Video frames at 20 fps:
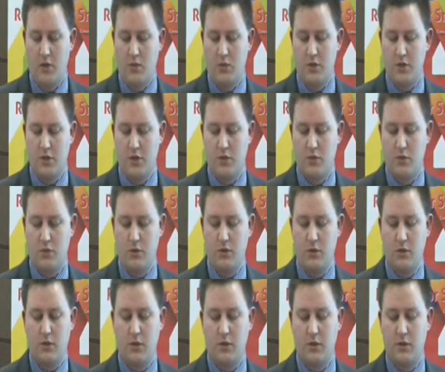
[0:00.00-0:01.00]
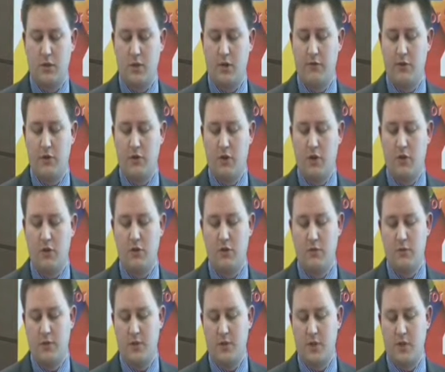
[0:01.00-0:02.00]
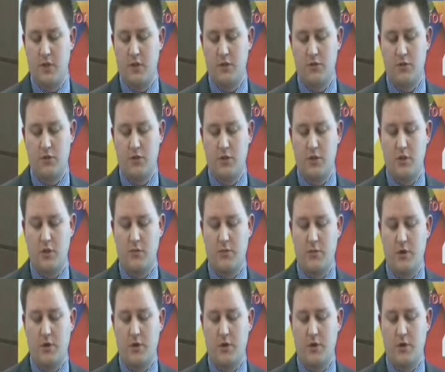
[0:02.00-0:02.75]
which will cover all community care, social care,